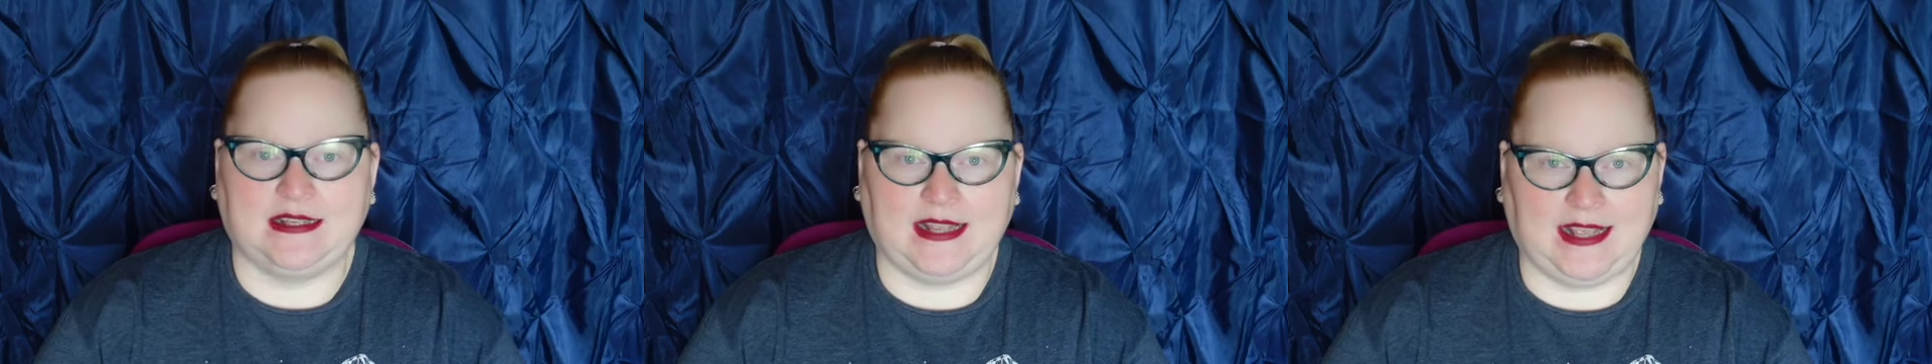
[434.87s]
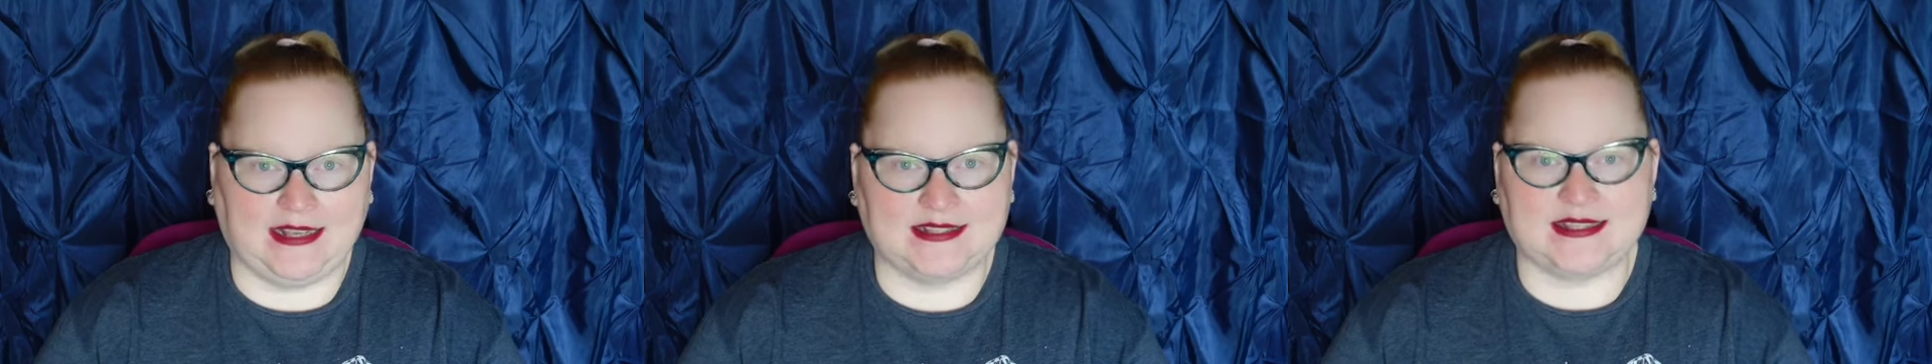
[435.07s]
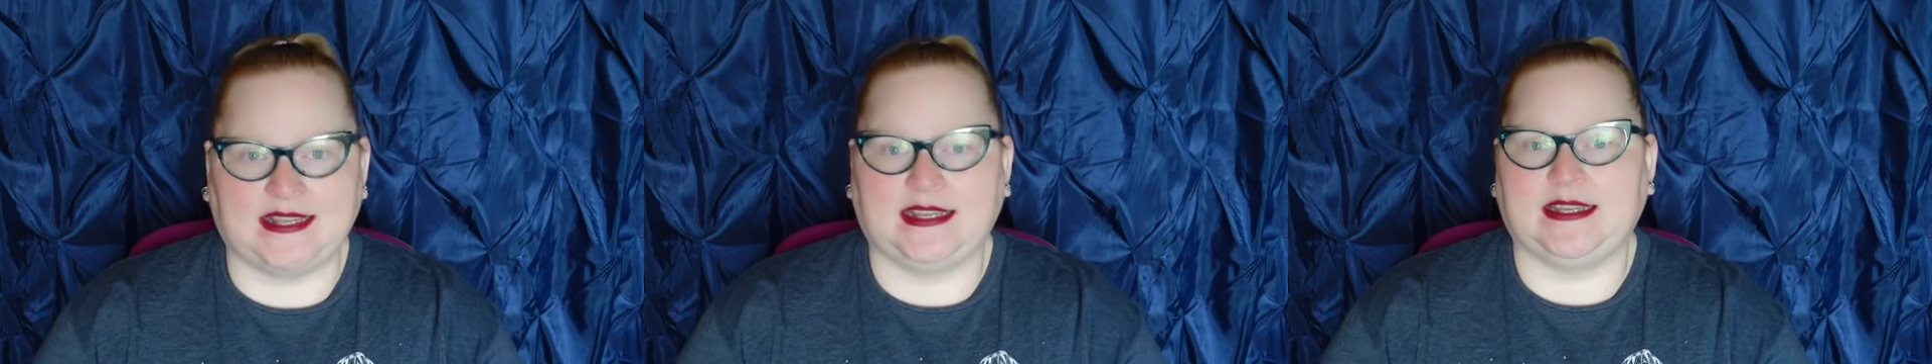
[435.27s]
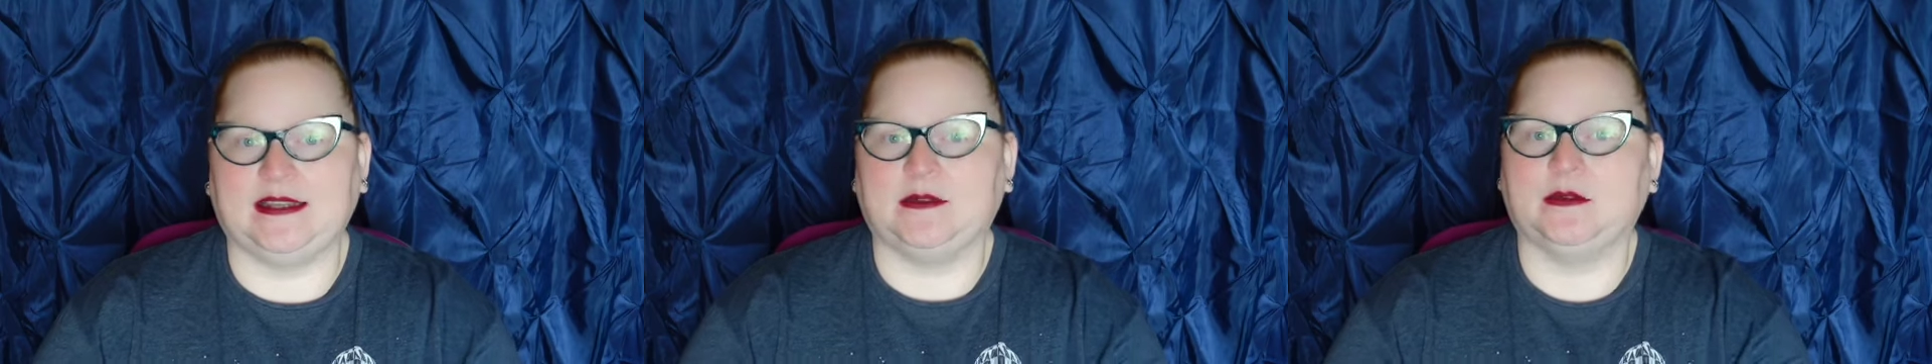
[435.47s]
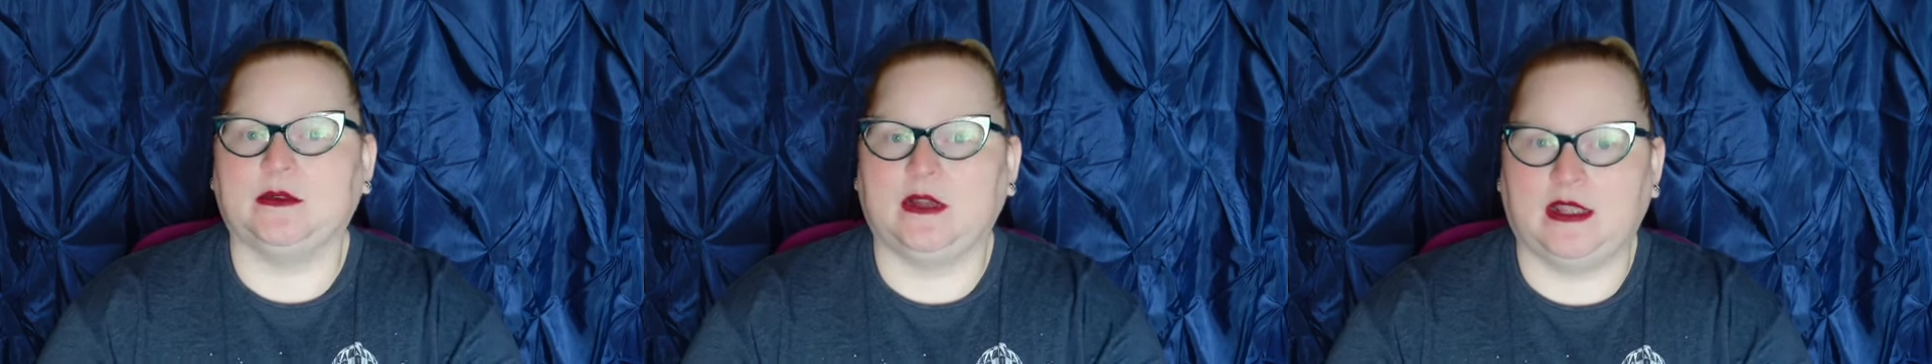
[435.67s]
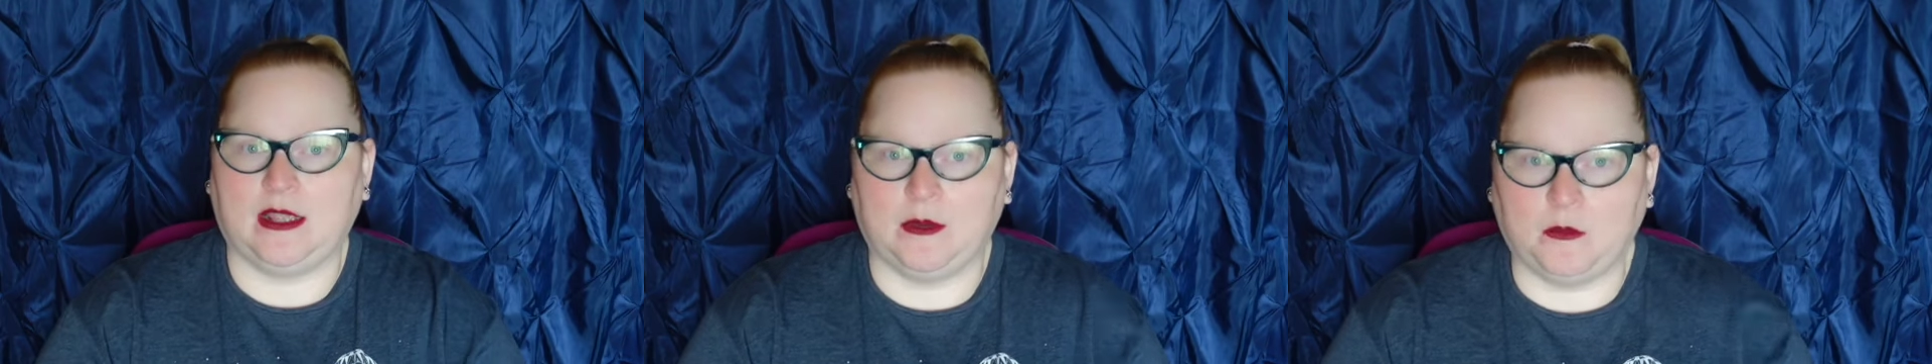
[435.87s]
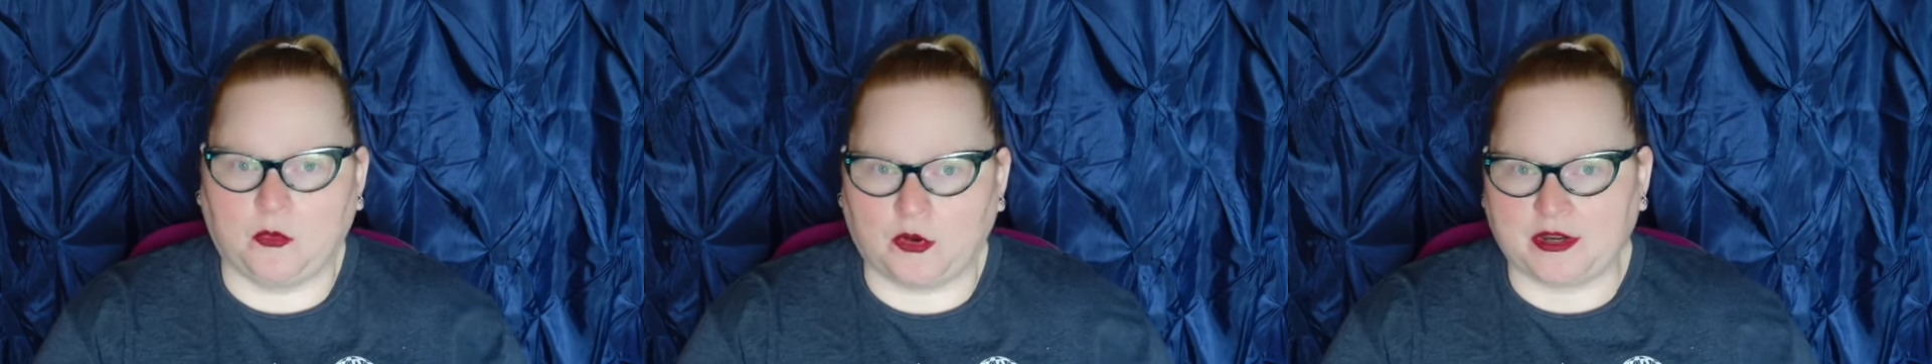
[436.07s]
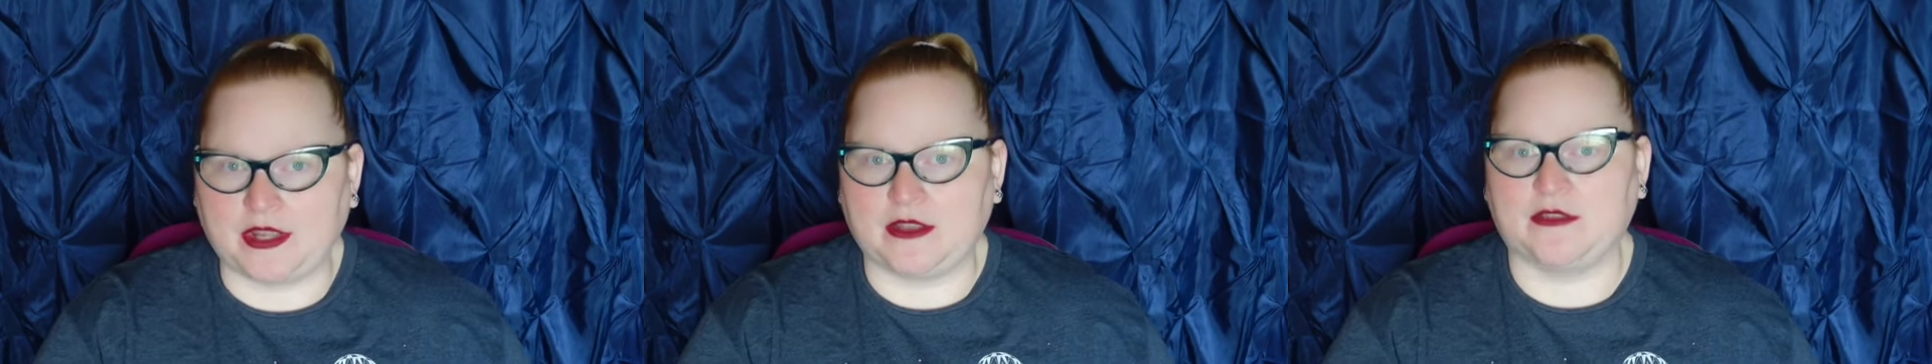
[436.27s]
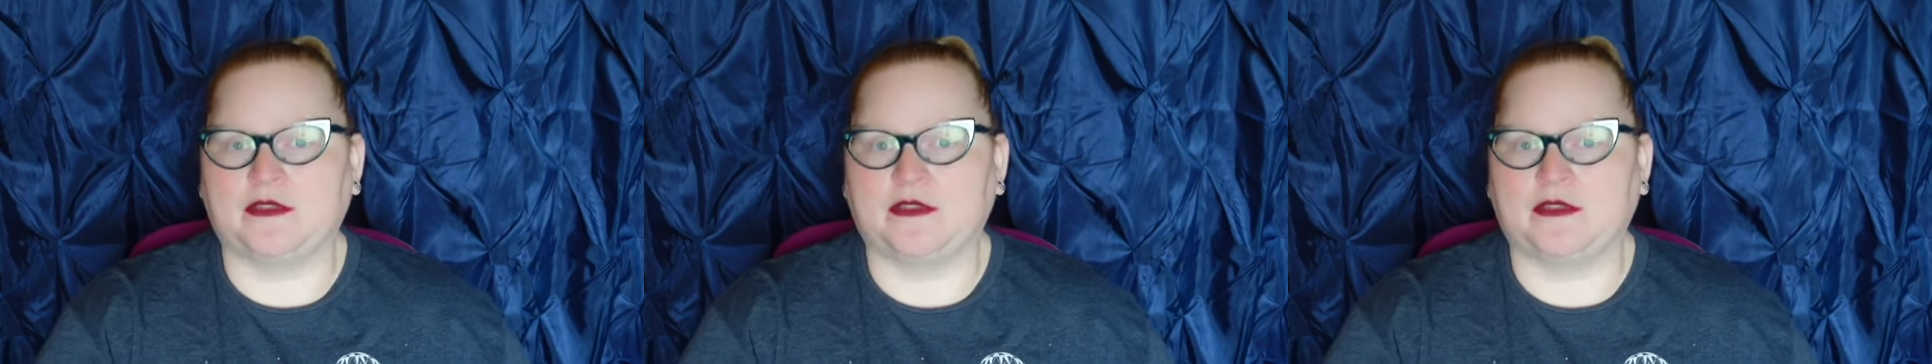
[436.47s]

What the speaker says: as I am working